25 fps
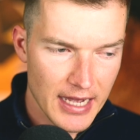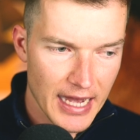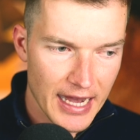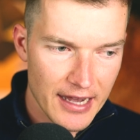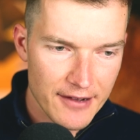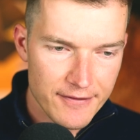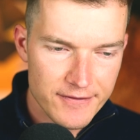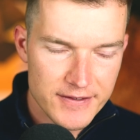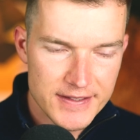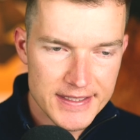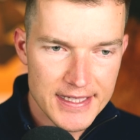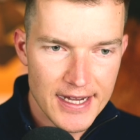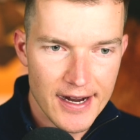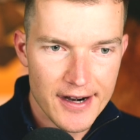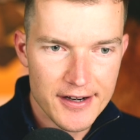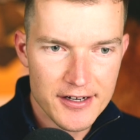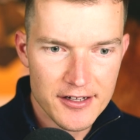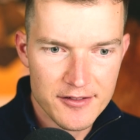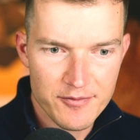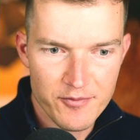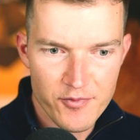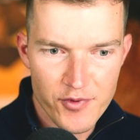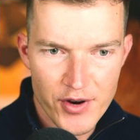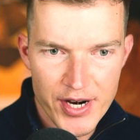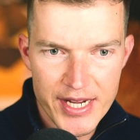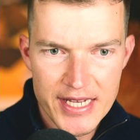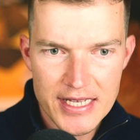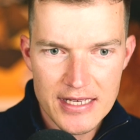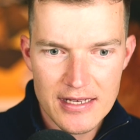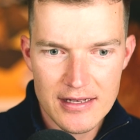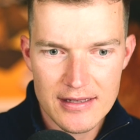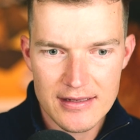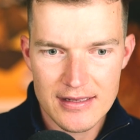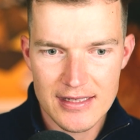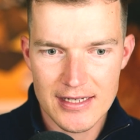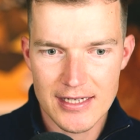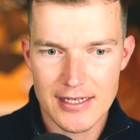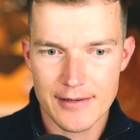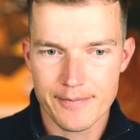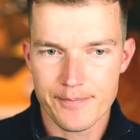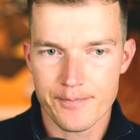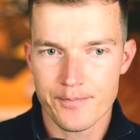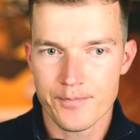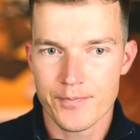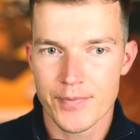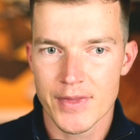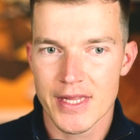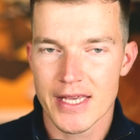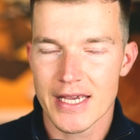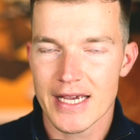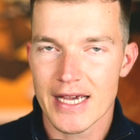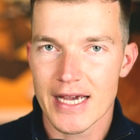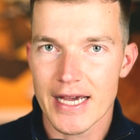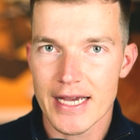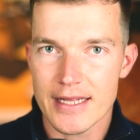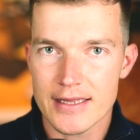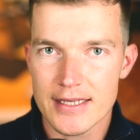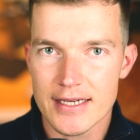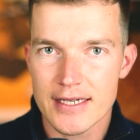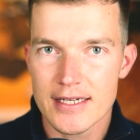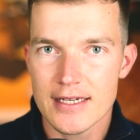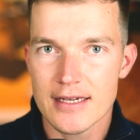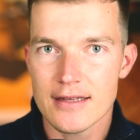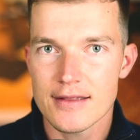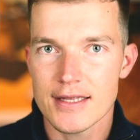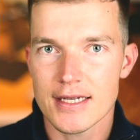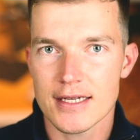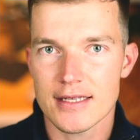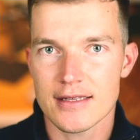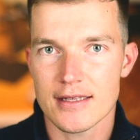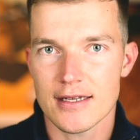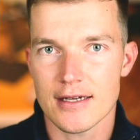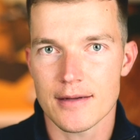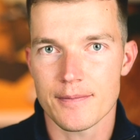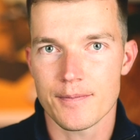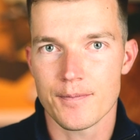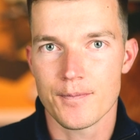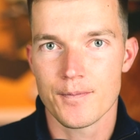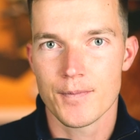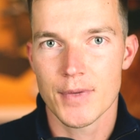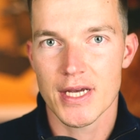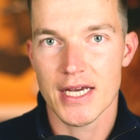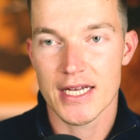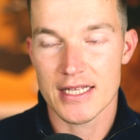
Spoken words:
I've started breaking them and healing them.